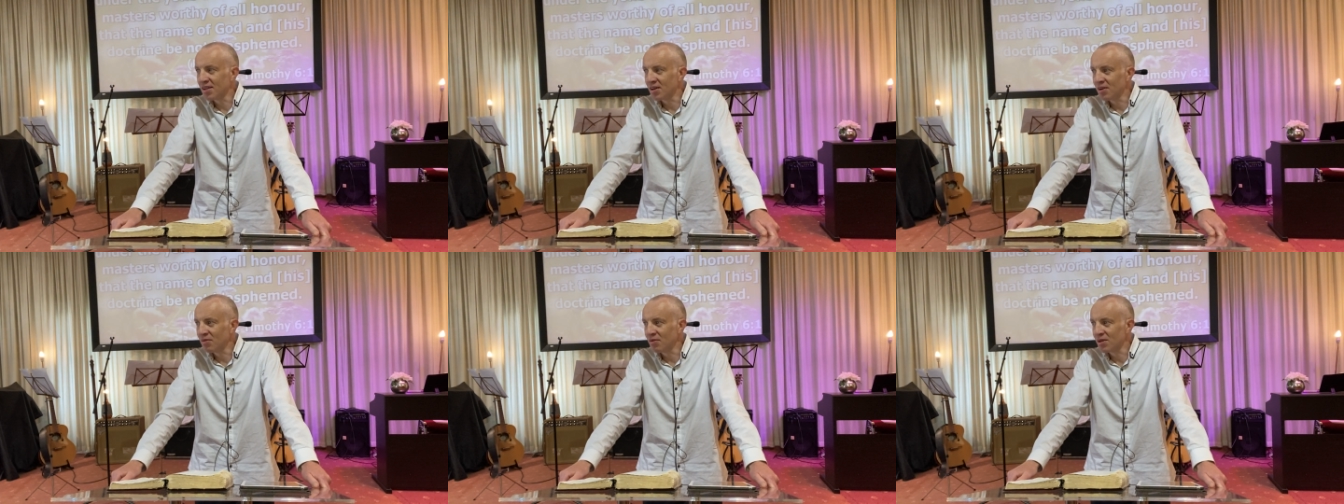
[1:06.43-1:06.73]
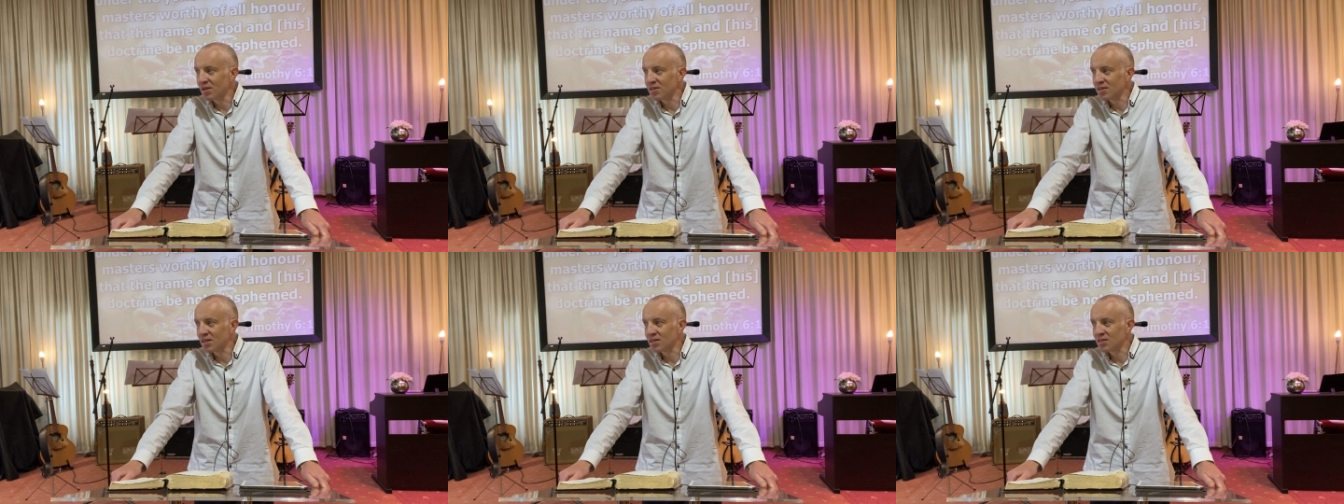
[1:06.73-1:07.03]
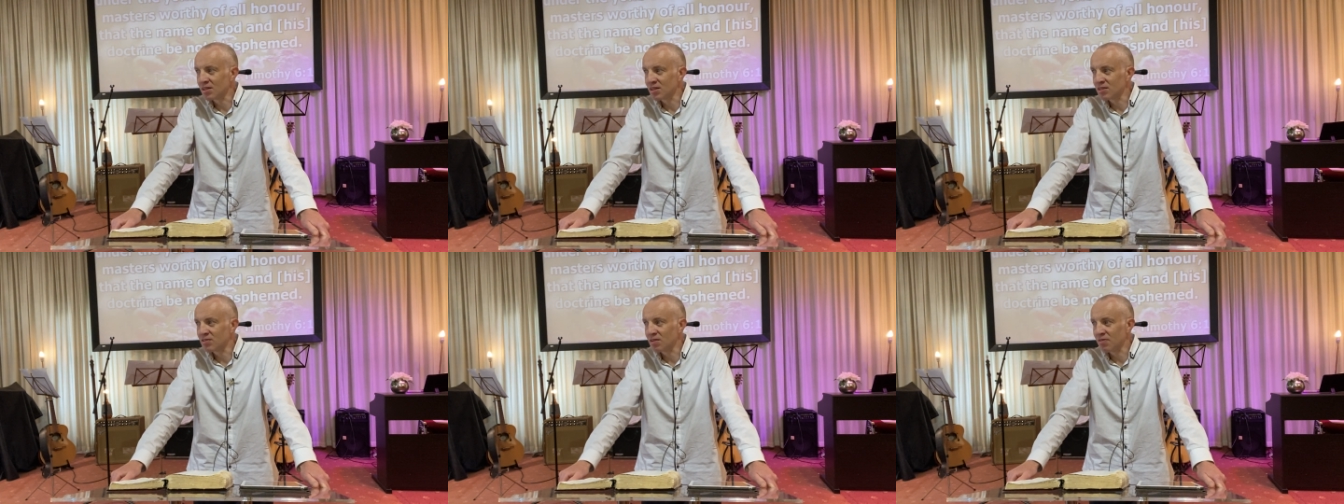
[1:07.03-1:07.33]
you know, and it's, it's,
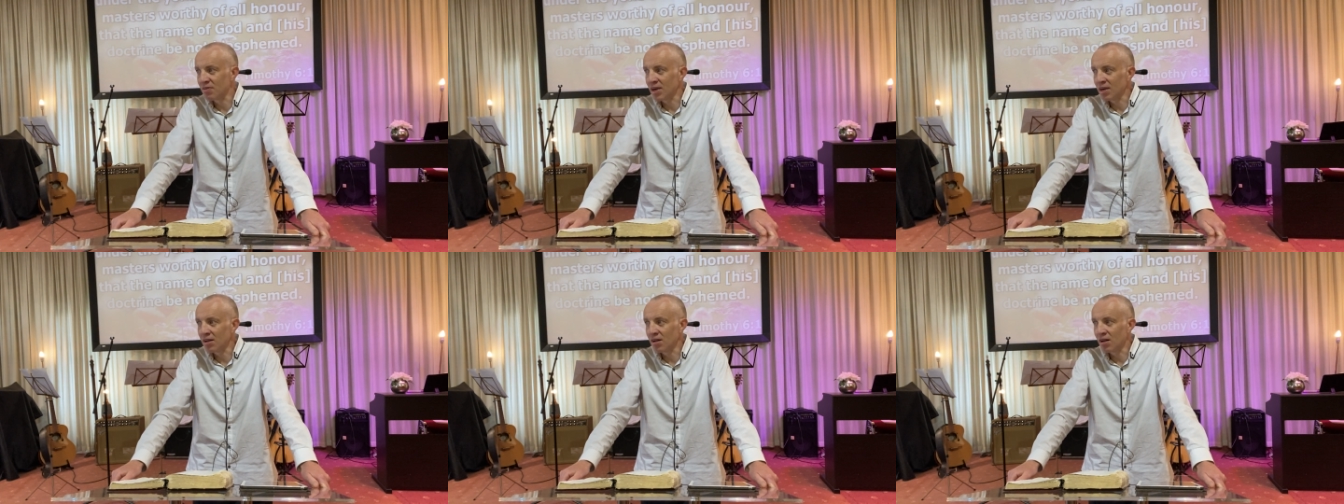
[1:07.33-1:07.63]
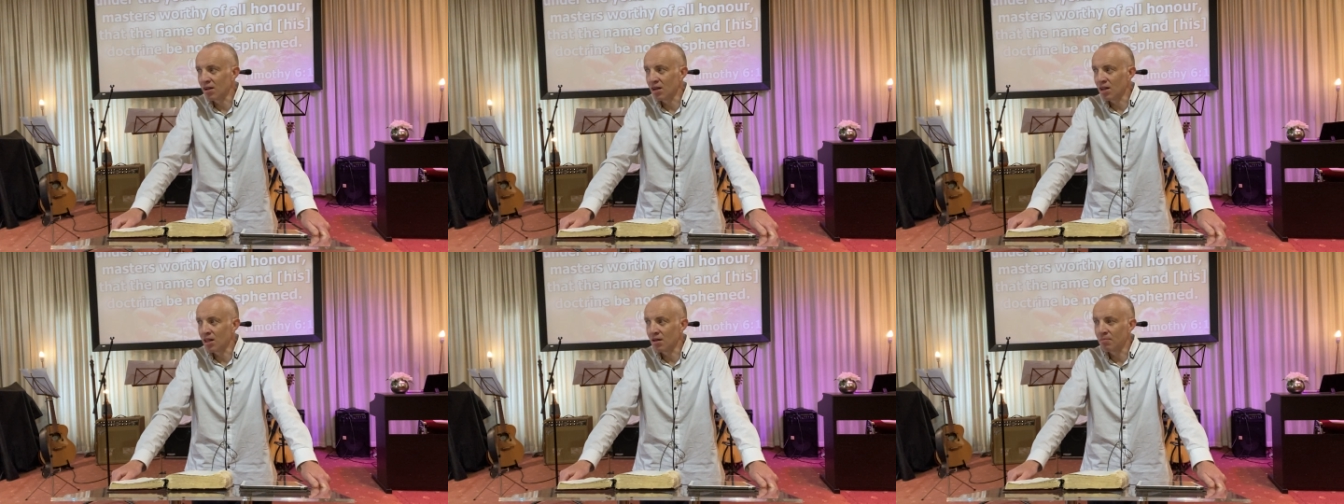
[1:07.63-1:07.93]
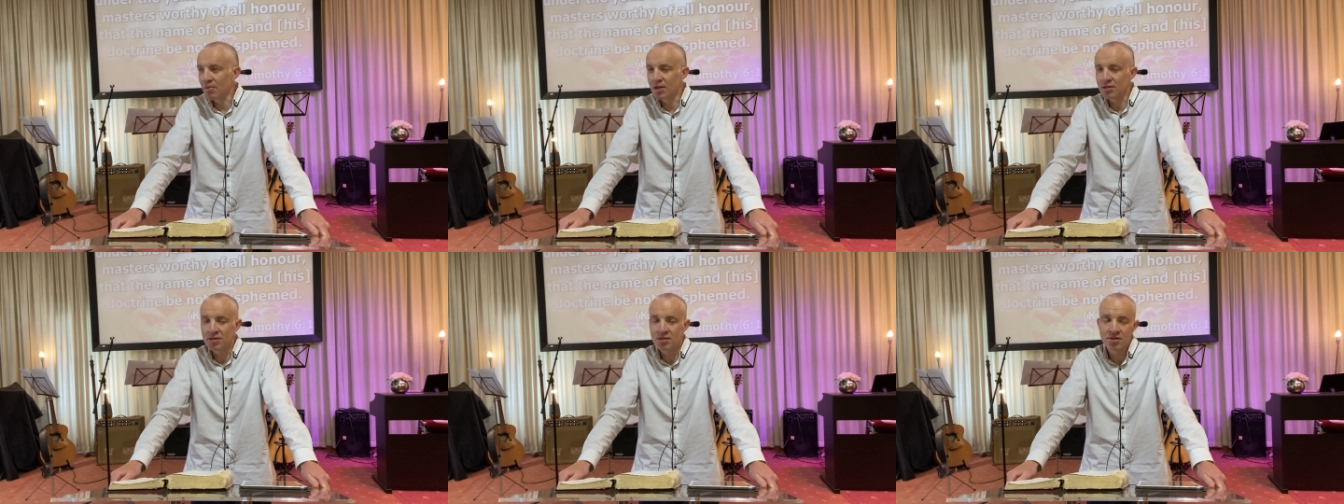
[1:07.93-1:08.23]
it's affecting a lot of
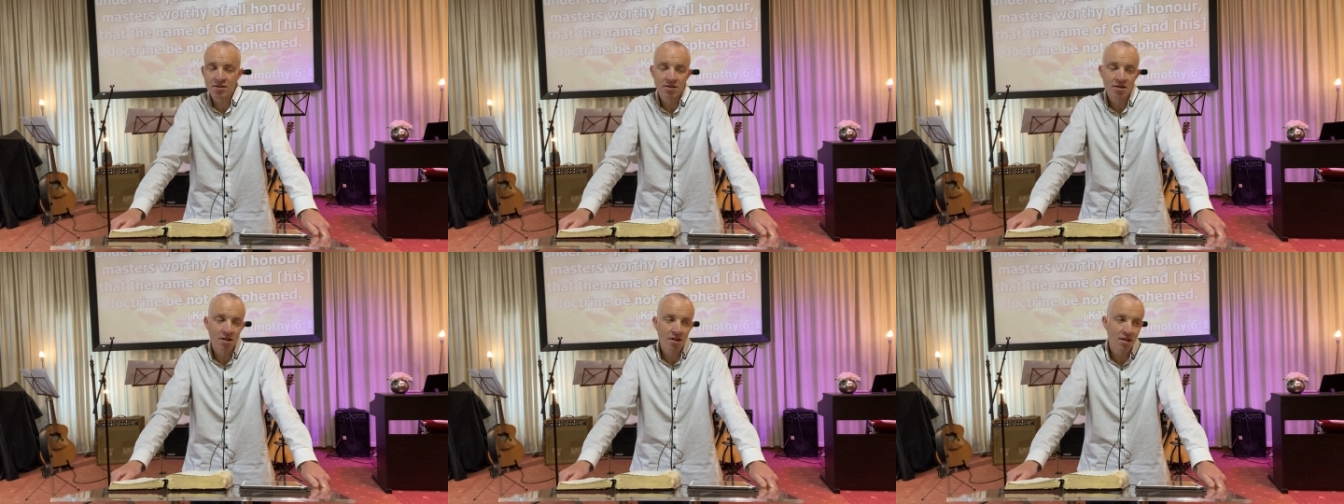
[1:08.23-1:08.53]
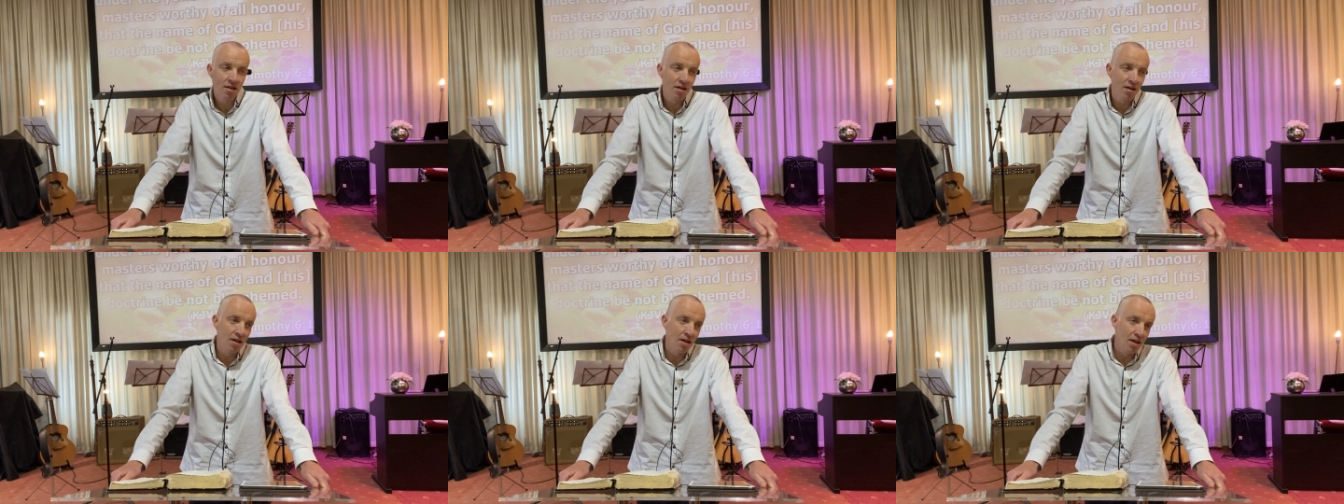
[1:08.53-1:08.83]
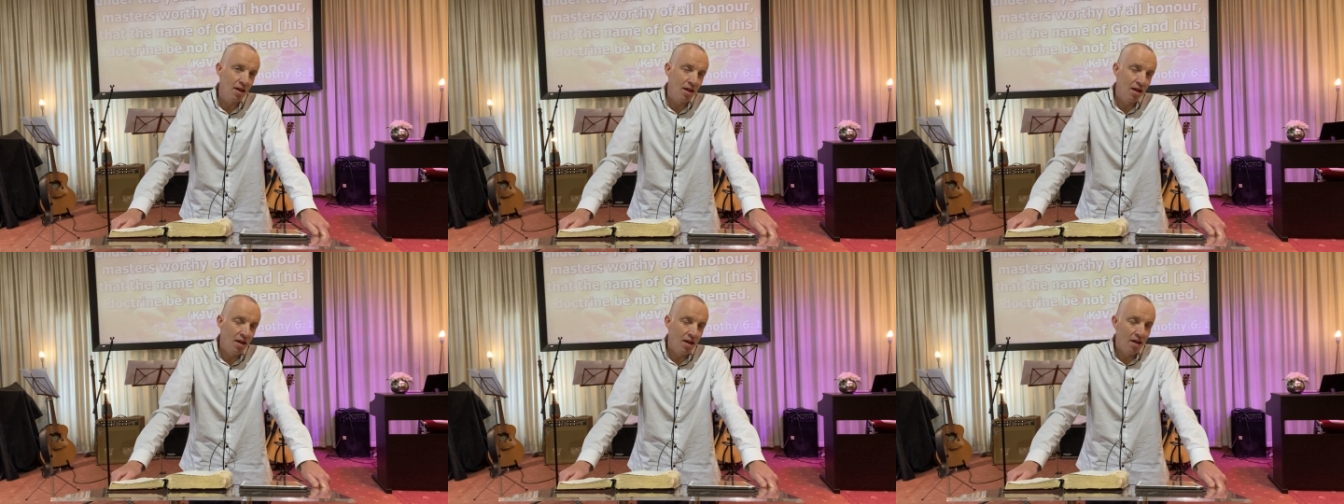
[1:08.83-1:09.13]
places in the
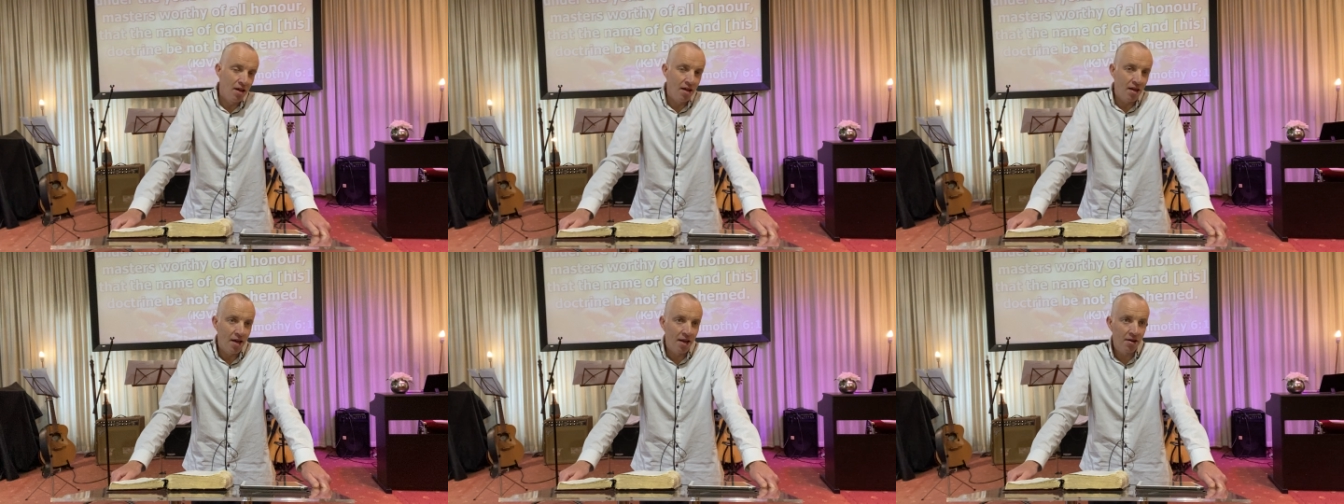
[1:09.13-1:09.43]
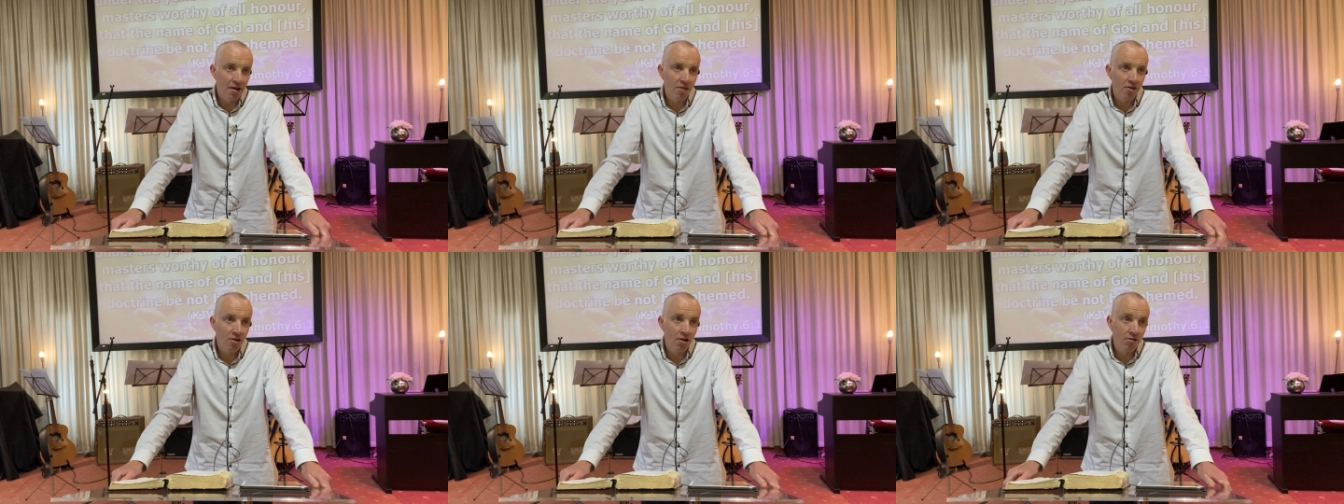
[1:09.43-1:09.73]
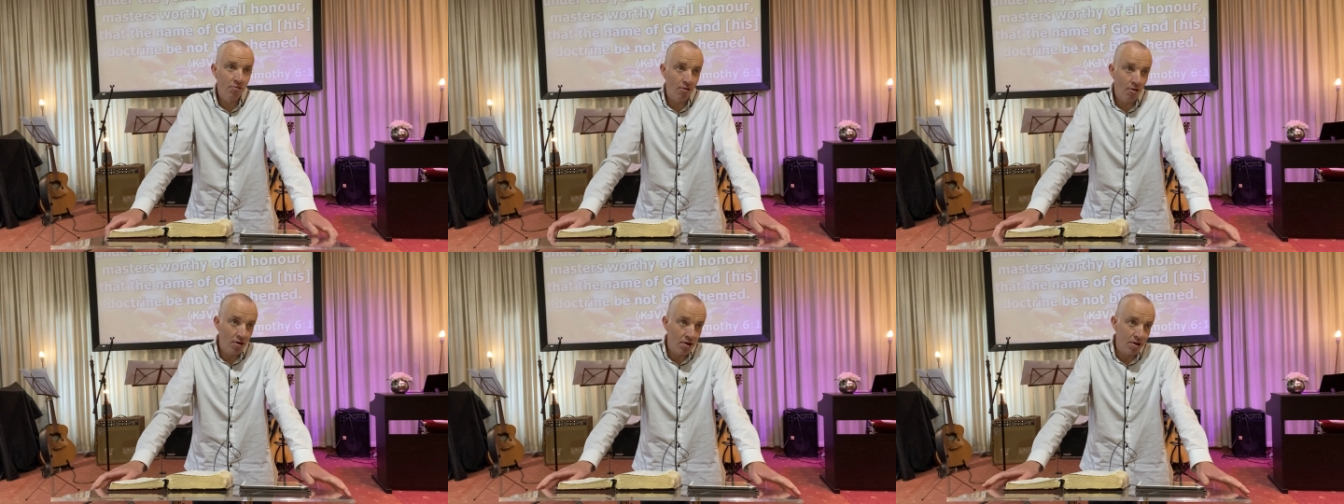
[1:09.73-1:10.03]
in the
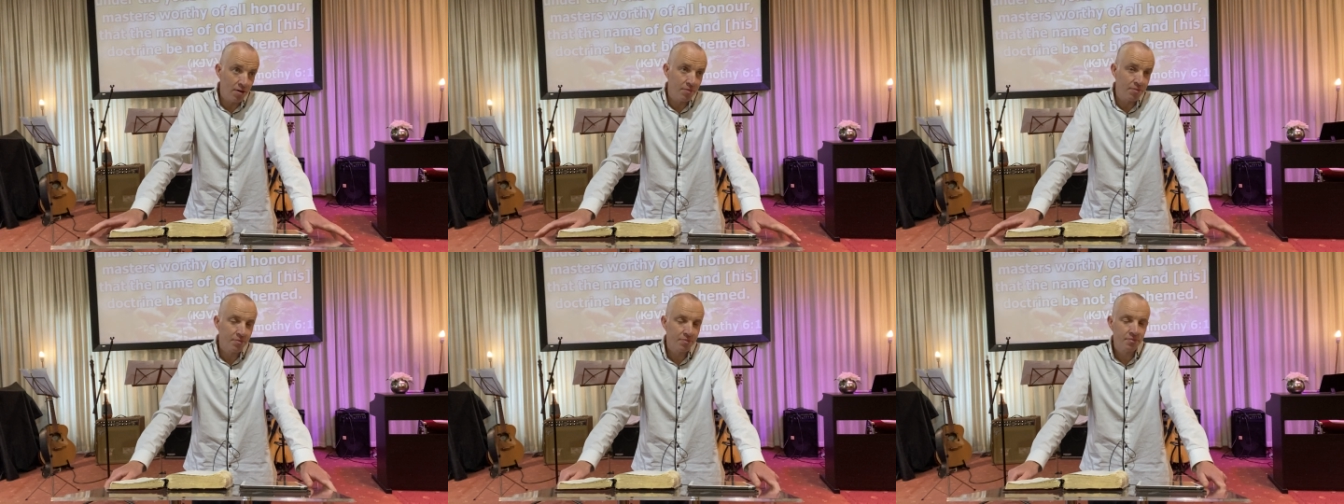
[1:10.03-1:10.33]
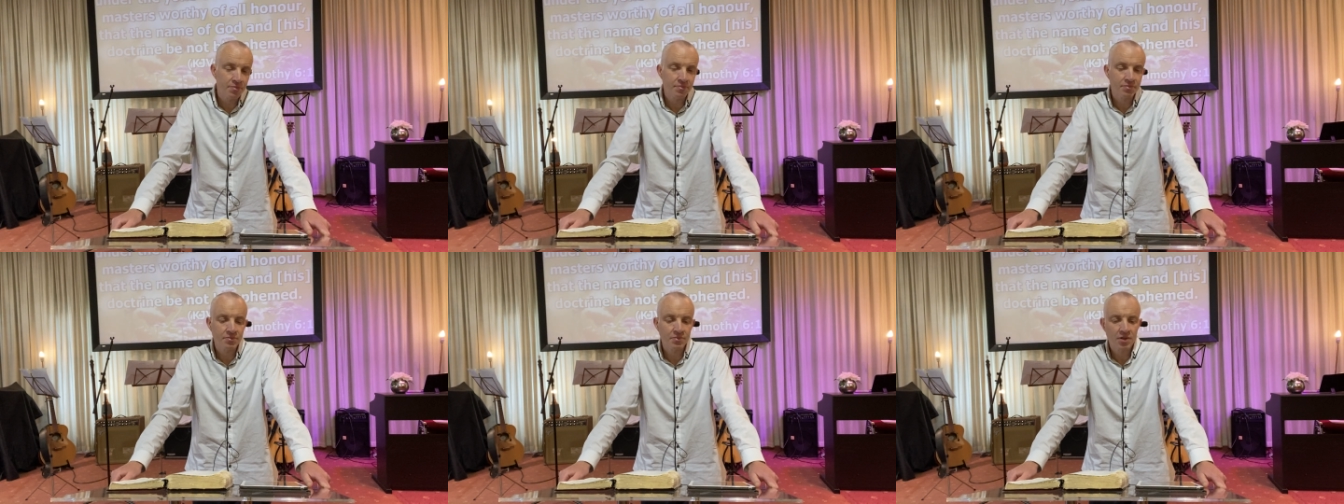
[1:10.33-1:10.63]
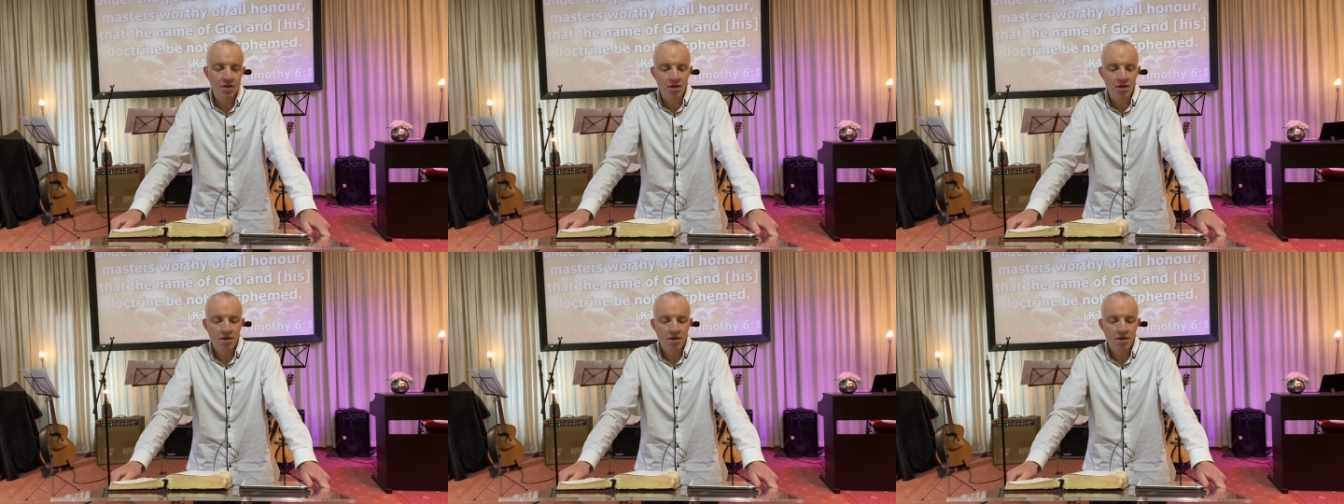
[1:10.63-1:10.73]
third world. Yes.